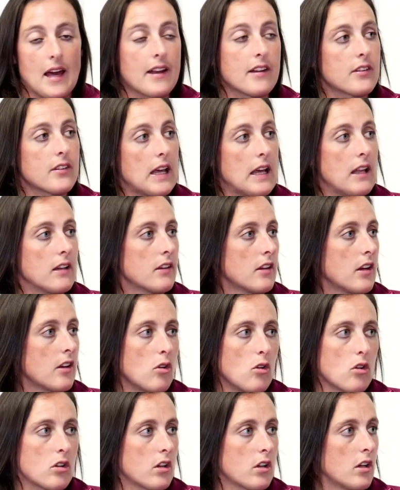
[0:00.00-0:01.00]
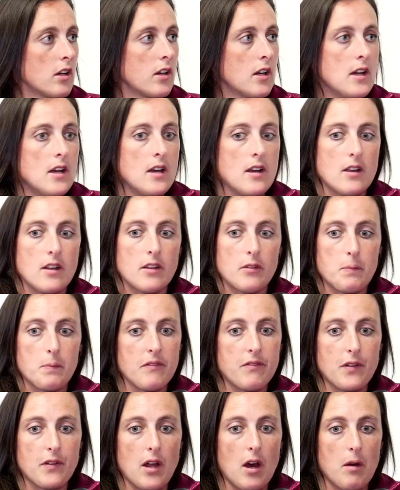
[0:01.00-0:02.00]
Lana Skeldon at hooker has
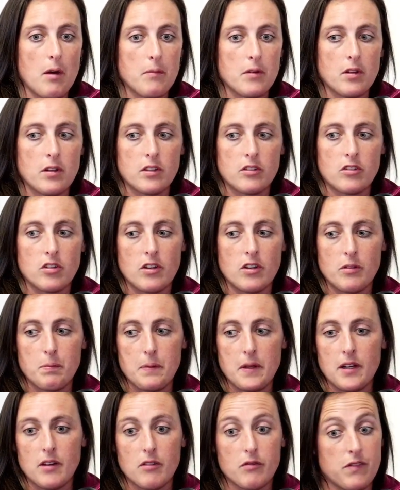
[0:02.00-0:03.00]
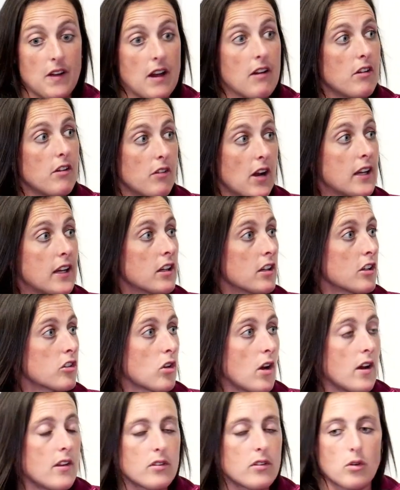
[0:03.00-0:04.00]
been phenomenal. She's been a very regular
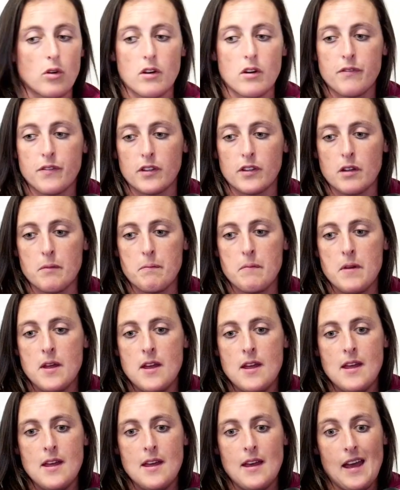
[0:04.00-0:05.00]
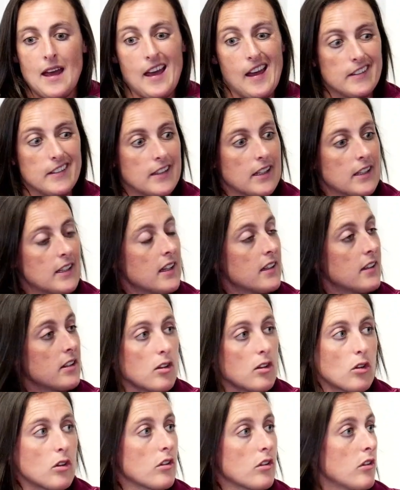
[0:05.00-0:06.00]
try scorer for them. Uh, and then the,
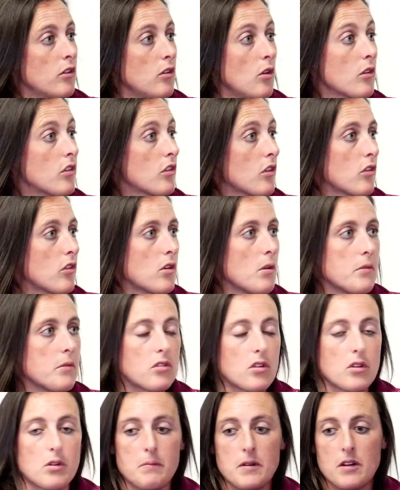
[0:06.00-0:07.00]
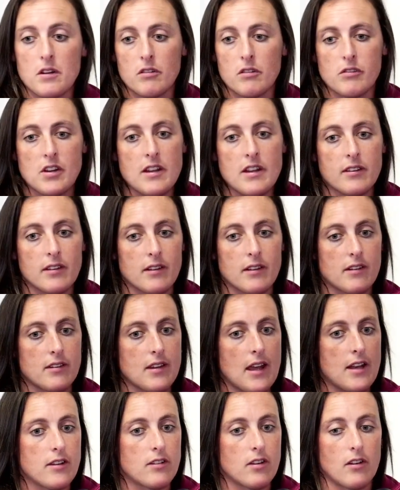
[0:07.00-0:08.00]
the young, youngsters coming through, Meryl Reese in the
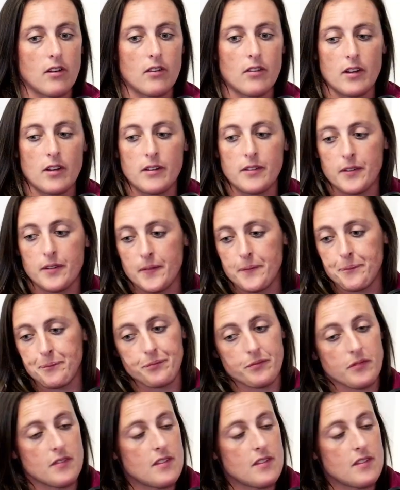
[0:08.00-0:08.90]
centres, and